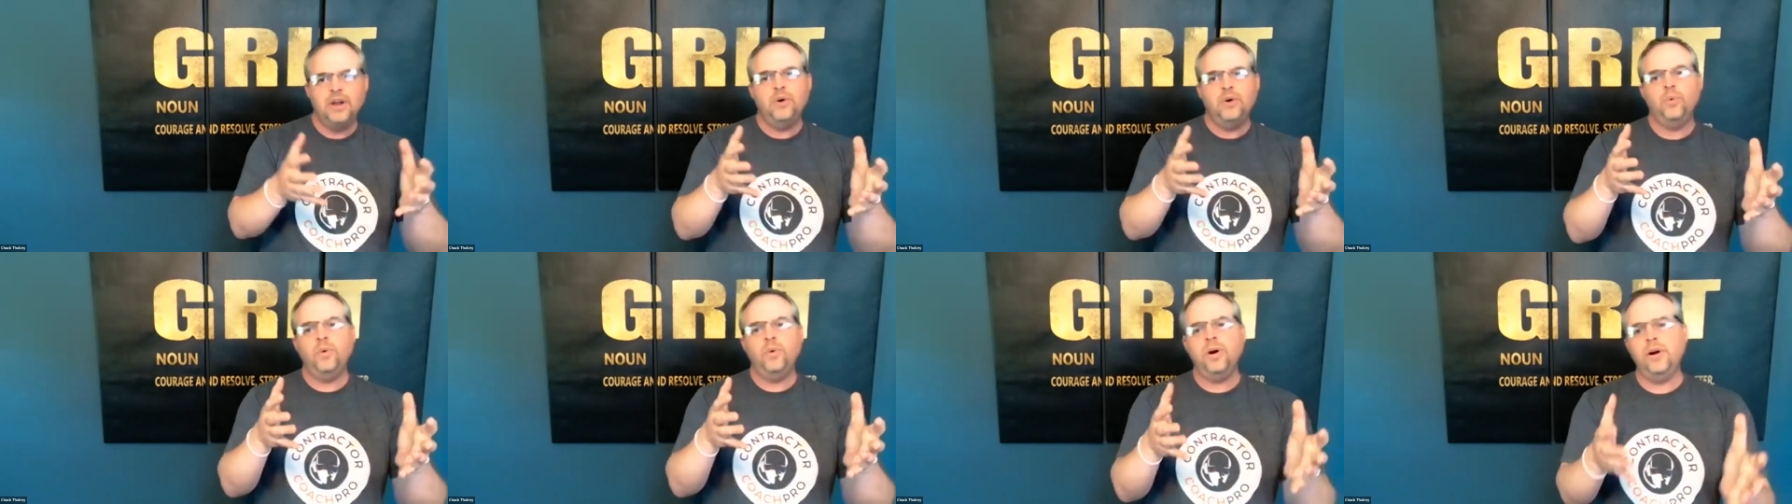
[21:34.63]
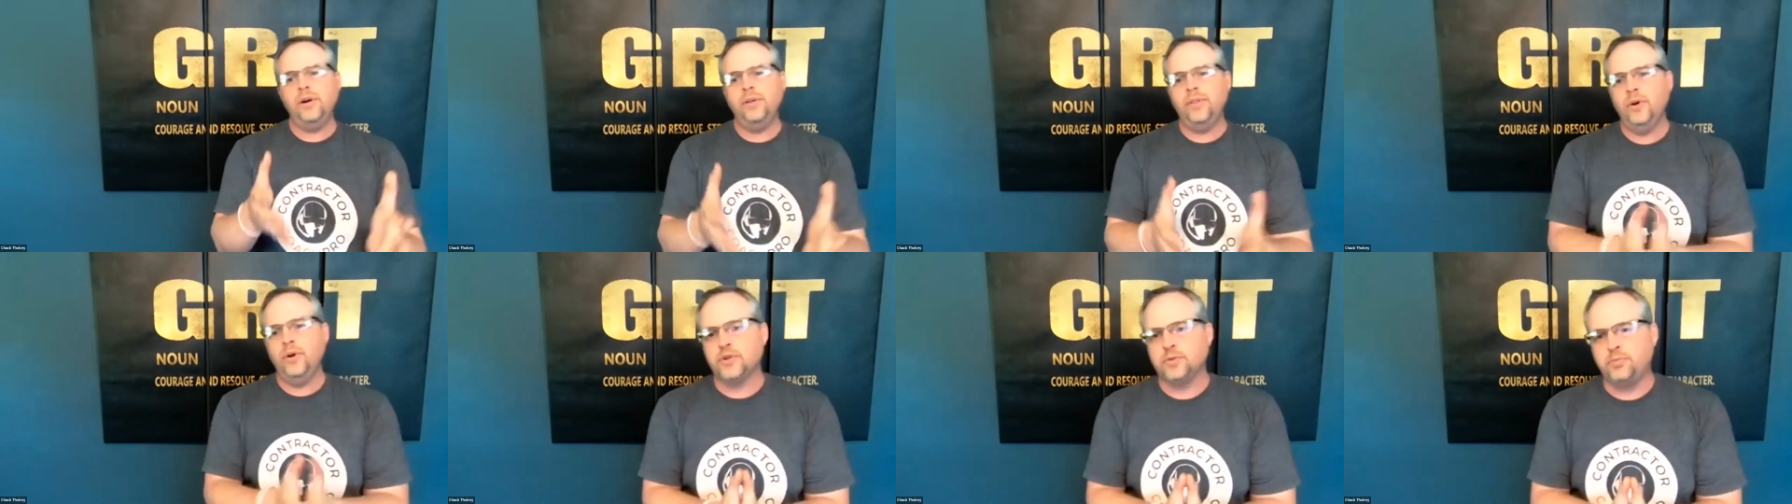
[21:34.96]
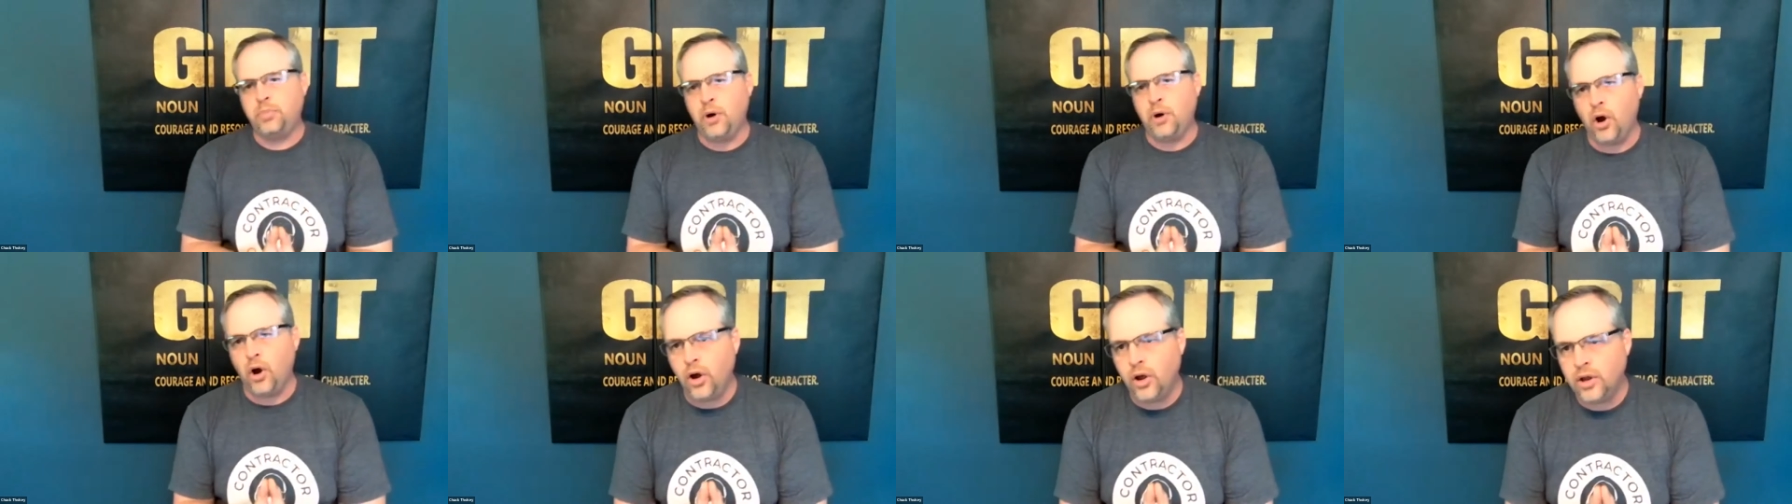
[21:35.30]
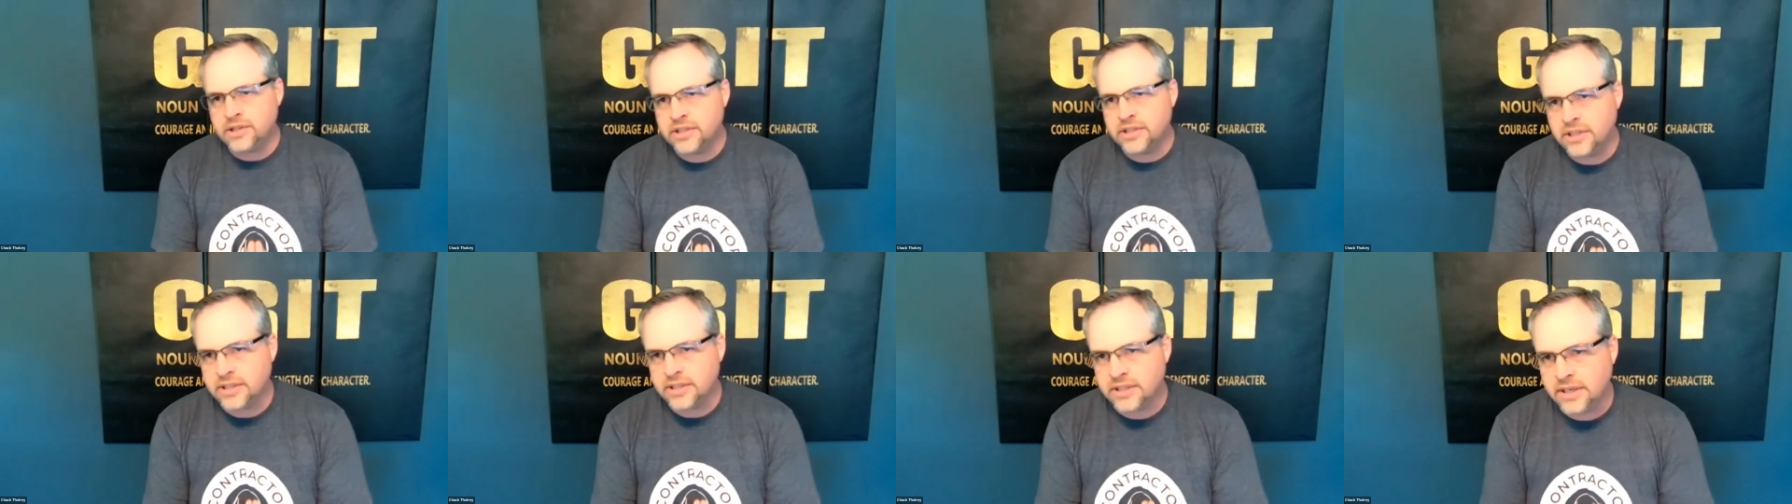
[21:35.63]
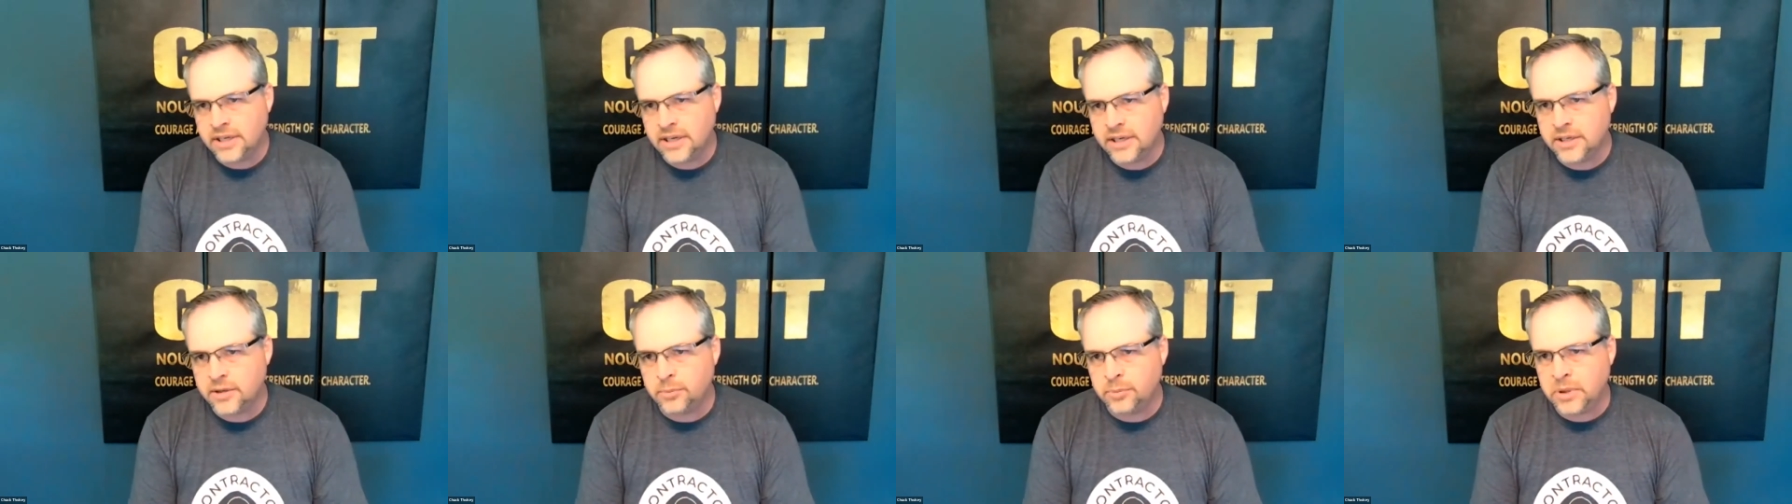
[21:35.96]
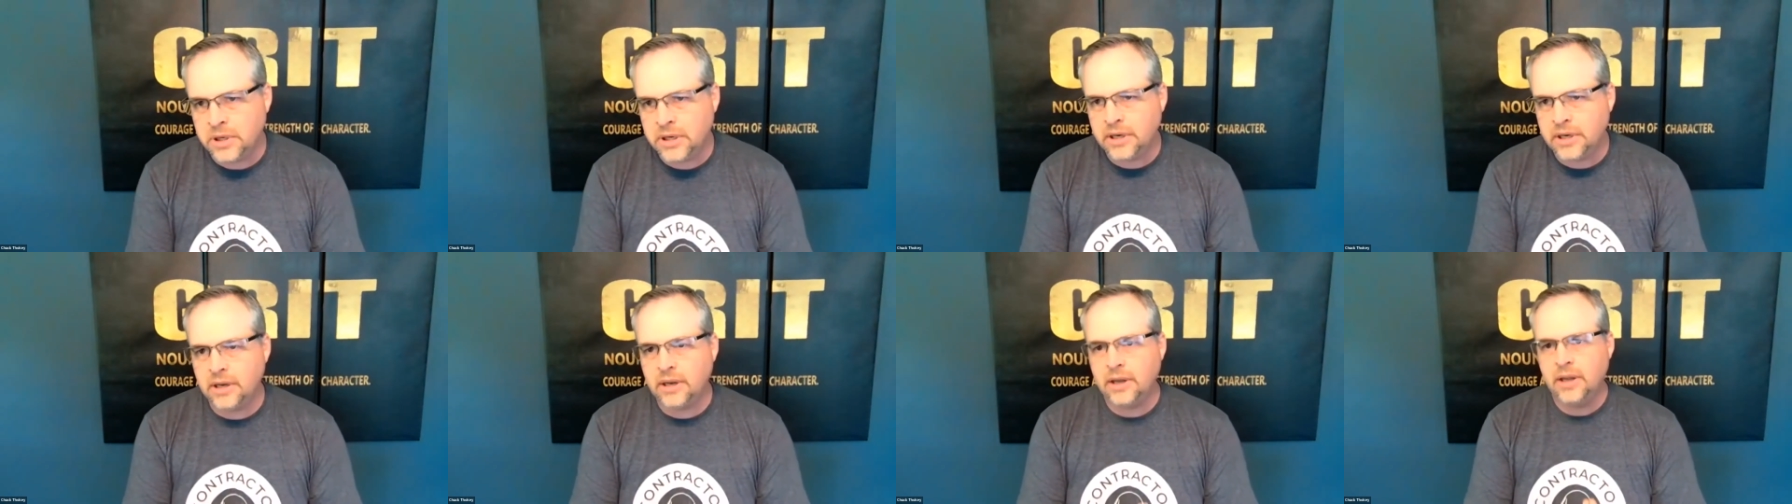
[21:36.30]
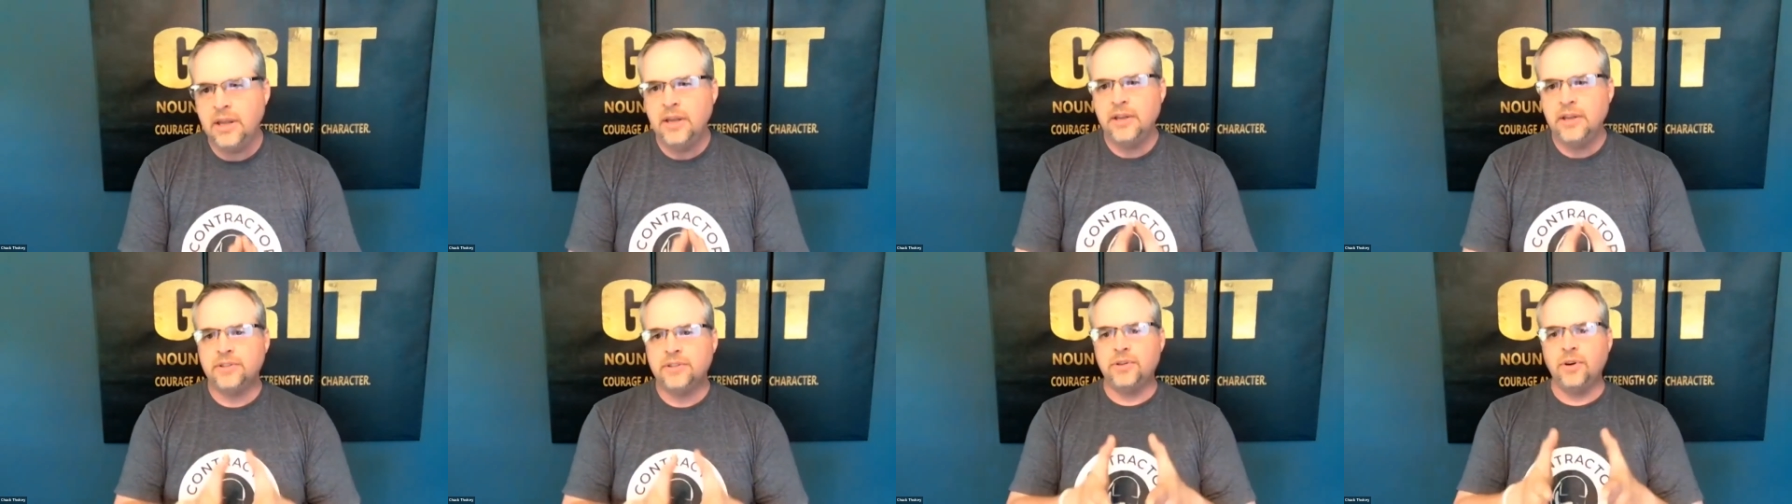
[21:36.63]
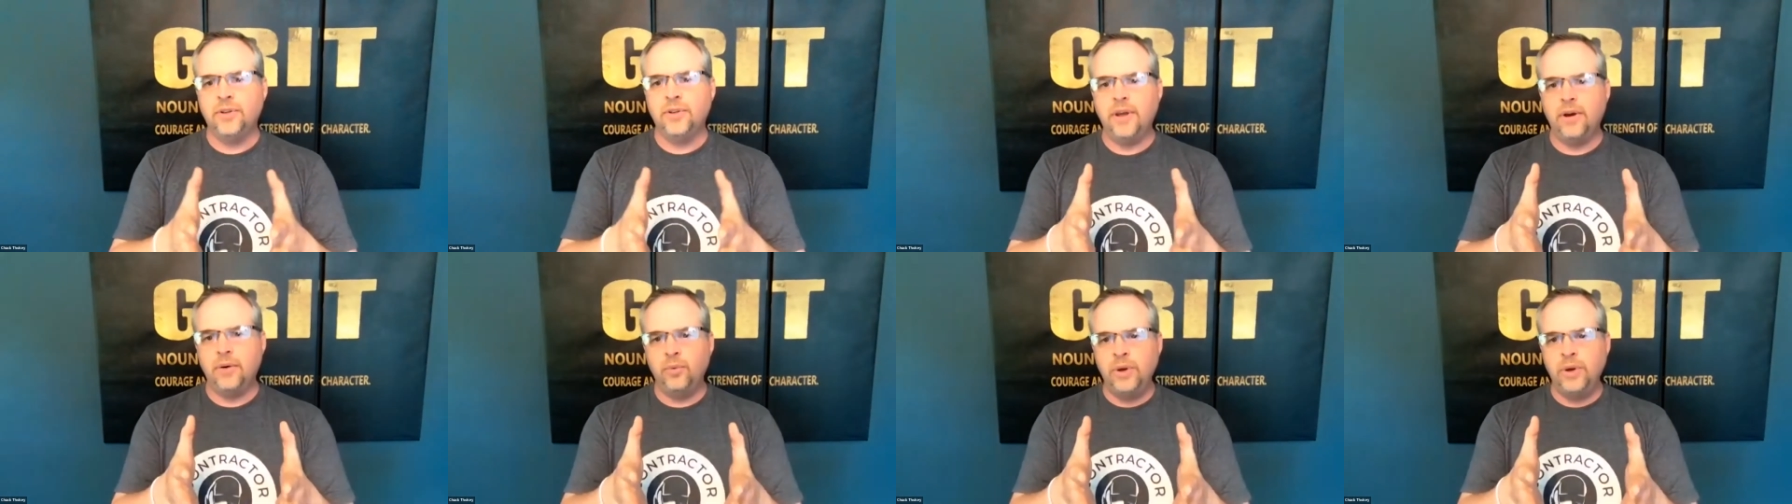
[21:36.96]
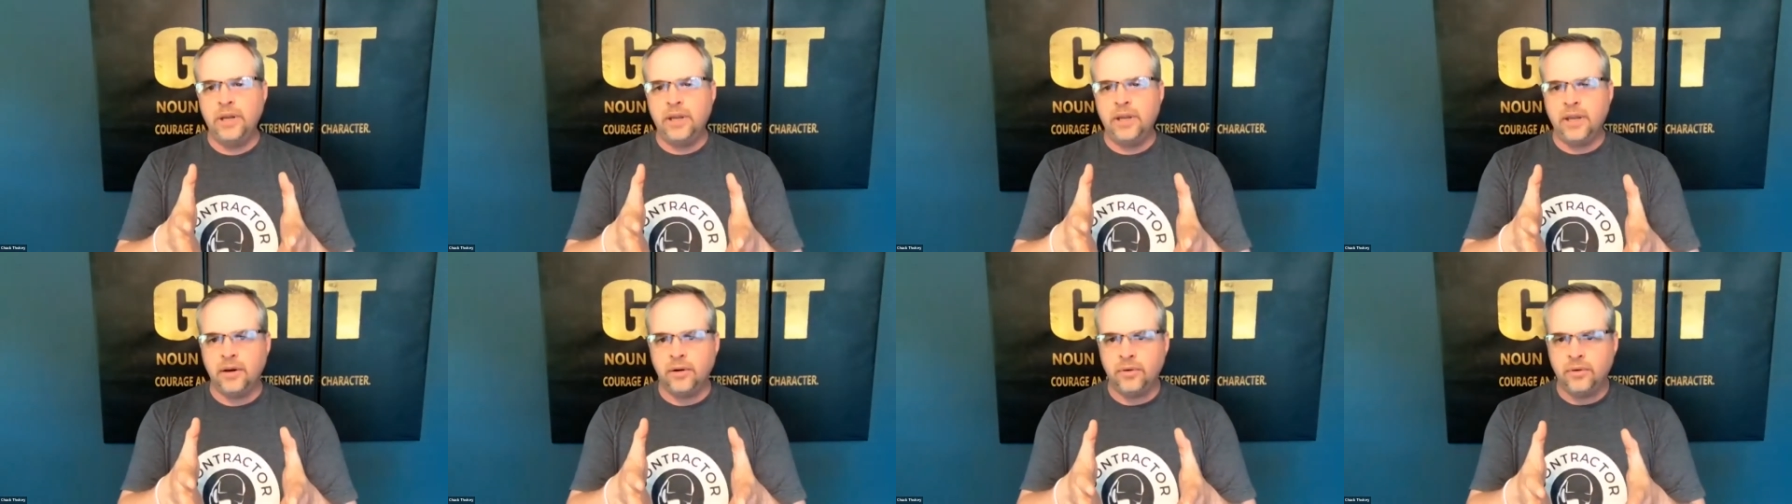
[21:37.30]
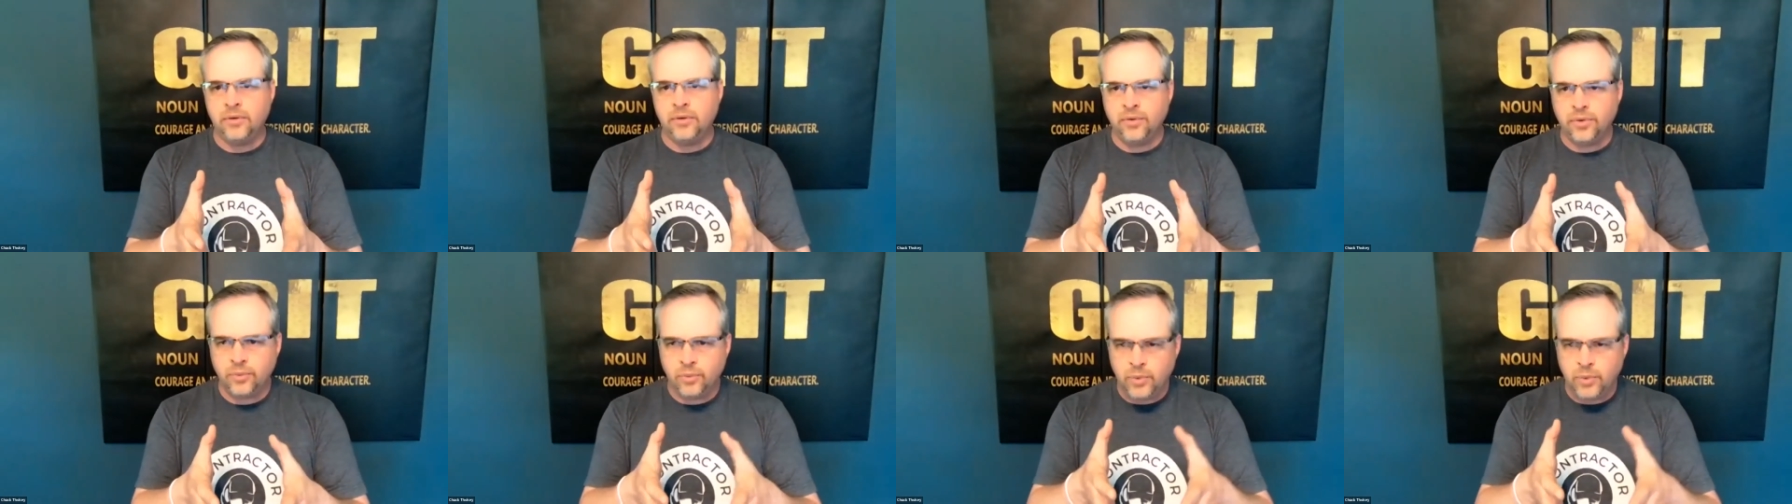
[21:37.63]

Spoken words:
Where those pauses need to be so that we can